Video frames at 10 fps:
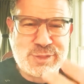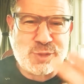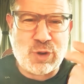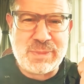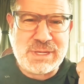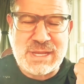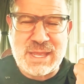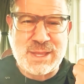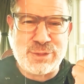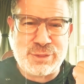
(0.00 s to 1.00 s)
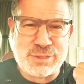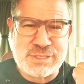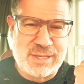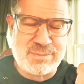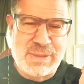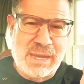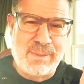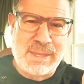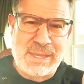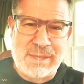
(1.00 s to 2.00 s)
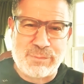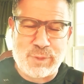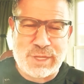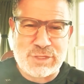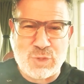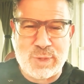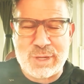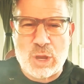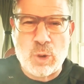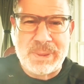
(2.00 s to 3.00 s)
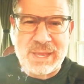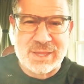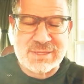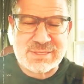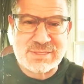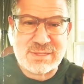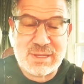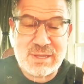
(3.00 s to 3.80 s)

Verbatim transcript: Stormy Daniels, and maybe if we can do it, Hope Hicks.